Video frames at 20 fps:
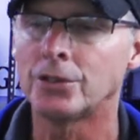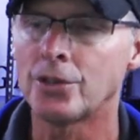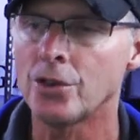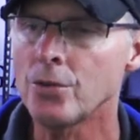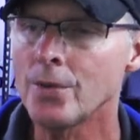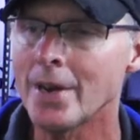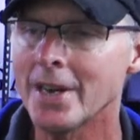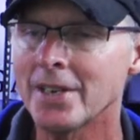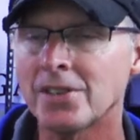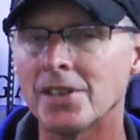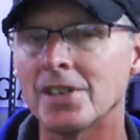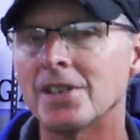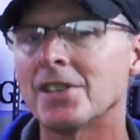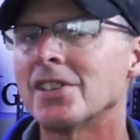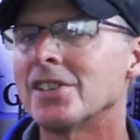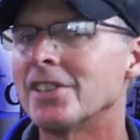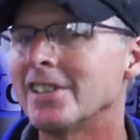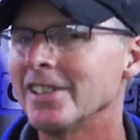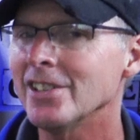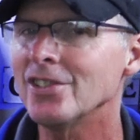2S, it's
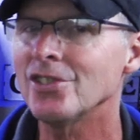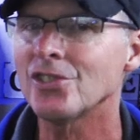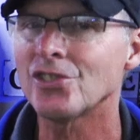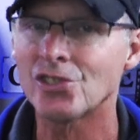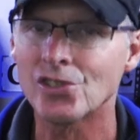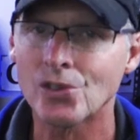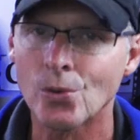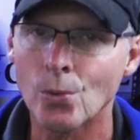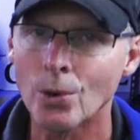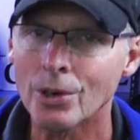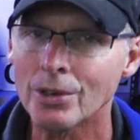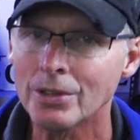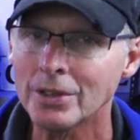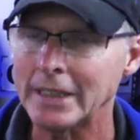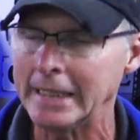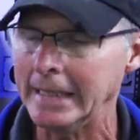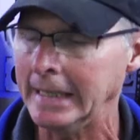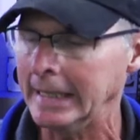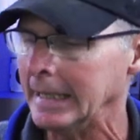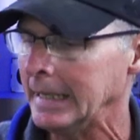still
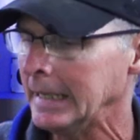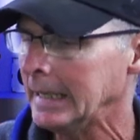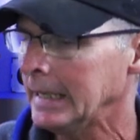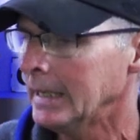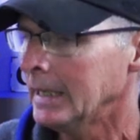squirrely.